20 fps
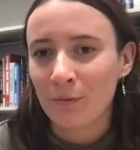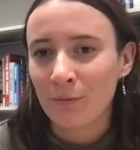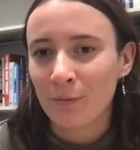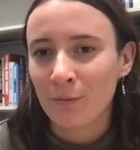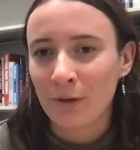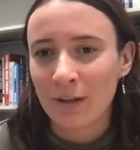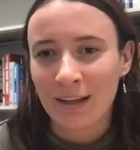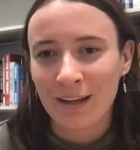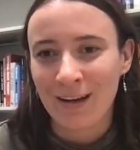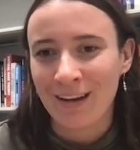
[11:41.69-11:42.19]

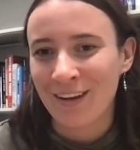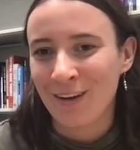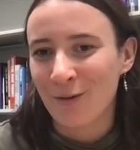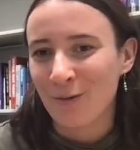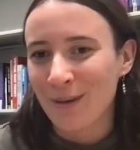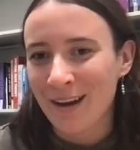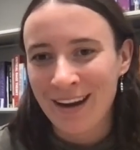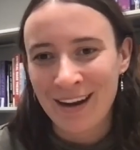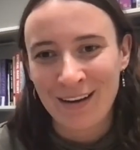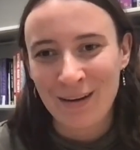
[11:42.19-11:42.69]
really
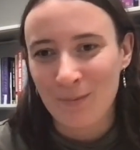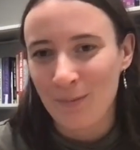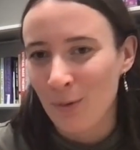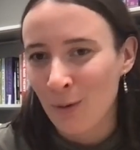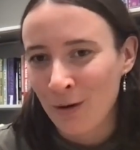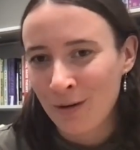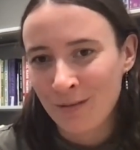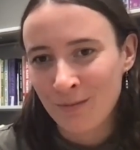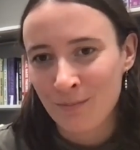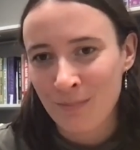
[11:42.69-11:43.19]
great and
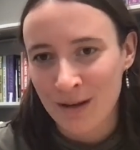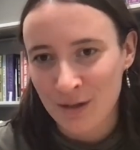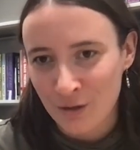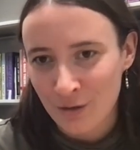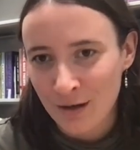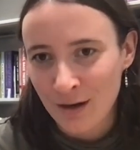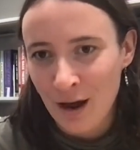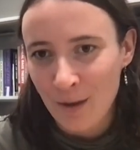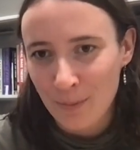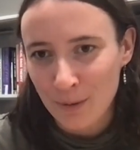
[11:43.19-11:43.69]
important
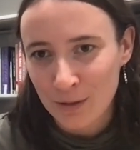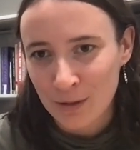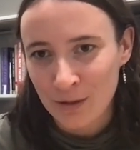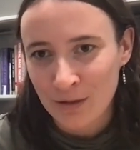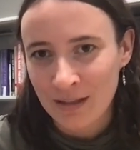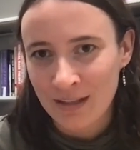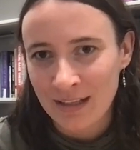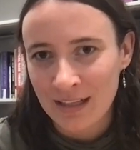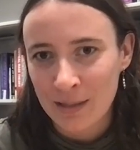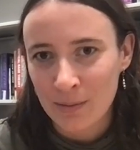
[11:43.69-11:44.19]
mentoring
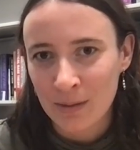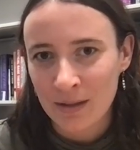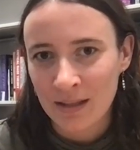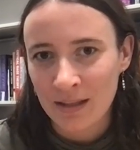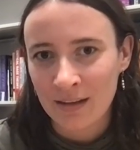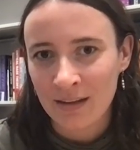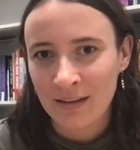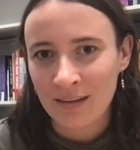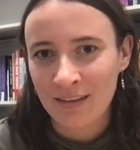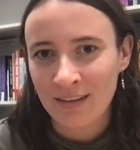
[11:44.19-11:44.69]
opportunities
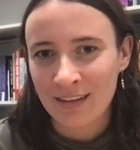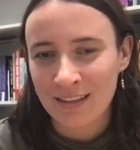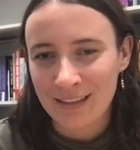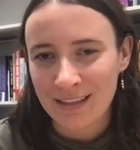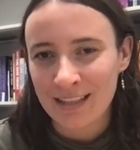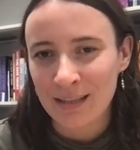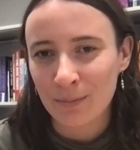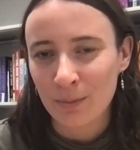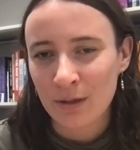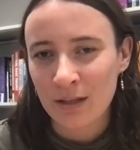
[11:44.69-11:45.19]
within the
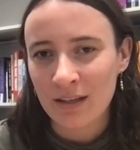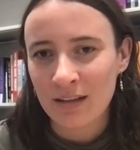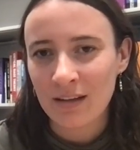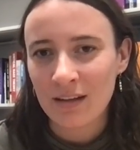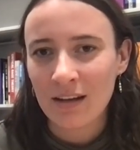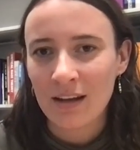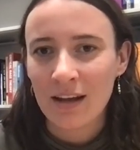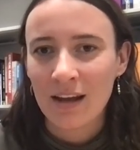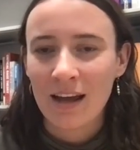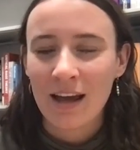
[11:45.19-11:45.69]
discipline.